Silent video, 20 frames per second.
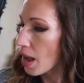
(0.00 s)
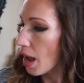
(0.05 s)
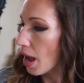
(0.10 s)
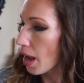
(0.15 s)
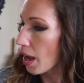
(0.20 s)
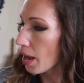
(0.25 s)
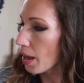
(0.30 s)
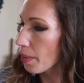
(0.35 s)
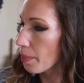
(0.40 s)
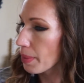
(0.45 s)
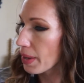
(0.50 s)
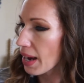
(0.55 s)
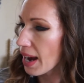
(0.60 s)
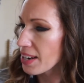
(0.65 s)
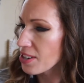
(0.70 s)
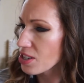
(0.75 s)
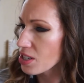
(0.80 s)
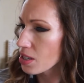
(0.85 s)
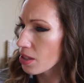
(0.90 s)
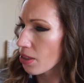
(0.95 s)
But
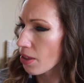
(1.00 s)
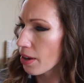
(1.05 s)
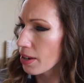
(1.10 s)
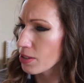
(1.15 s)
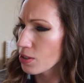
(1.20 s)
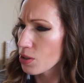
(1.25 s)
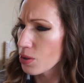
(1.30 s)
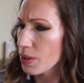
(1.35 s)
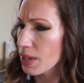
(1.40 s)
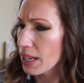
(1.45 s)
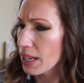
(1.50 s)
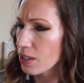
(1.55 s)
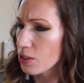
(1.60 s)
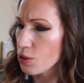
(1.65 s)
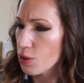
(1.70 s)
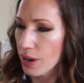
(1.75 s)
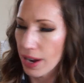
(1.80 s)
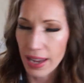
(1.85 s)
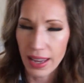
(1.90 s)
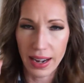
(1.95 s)
I just thought to of
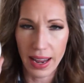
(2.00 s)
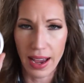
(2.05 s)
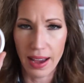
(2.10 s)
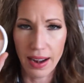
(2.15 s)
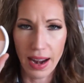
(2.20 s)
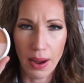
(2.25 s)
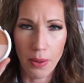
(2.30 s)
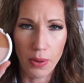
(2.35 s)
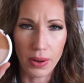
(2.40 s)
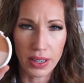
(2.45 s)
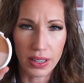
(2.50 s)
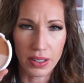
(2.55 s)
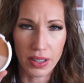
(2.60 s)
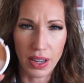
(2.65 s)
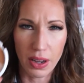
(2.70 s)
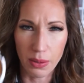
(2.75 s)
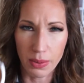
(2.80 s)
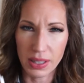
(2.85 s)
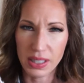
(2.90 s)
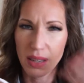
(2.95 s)
try it out, I wanted to
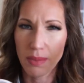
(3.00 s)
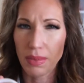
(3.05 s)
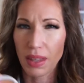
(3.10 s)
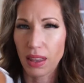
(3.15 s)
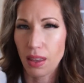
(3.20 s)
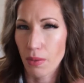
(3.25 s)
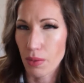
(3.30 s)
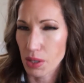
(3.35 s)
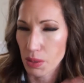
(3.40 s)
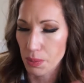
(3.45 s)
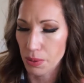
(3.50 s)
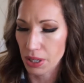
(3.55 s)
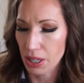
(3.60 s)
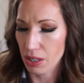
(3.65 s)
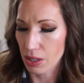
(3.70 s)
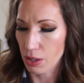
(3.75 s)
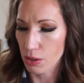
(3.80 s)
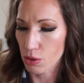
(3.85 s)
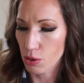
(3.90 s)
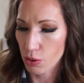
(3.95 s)
go with something that was pretty
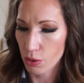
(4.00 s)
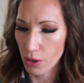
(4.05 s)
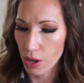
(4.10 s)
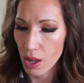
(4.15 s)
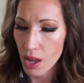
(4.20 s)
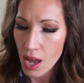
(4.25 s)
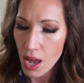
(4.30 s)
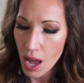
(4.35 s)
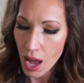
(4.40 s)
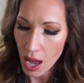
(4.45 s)
neutral.